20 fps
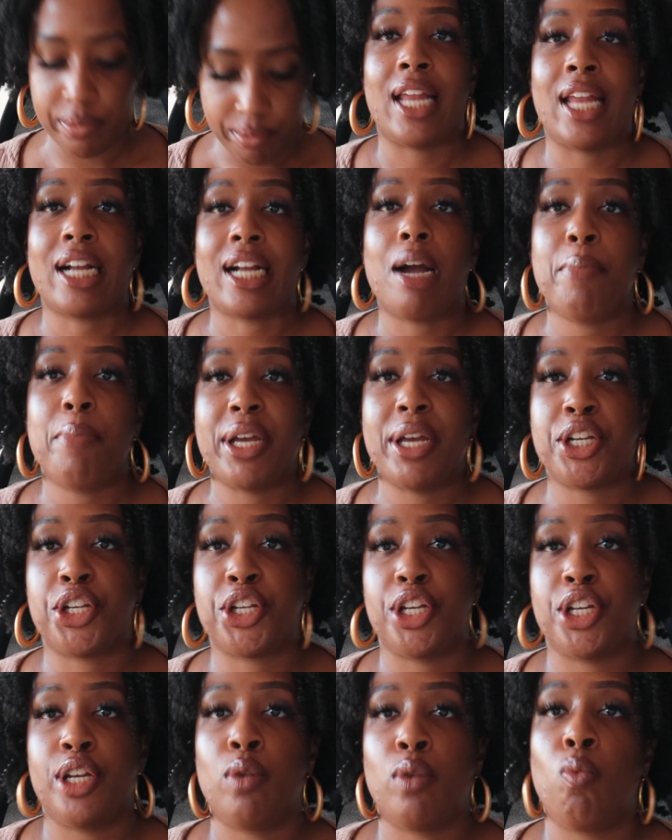Like I
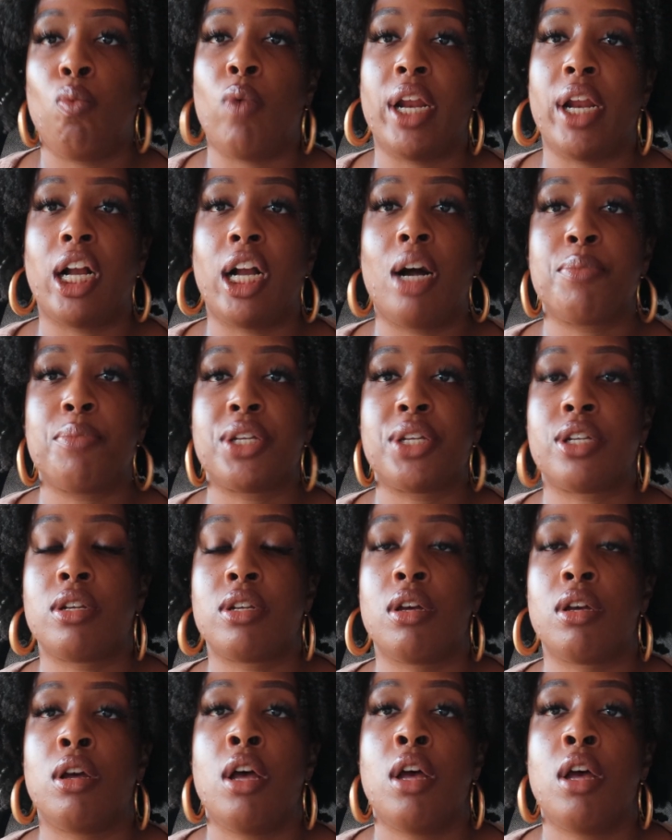mentioned, when it comes to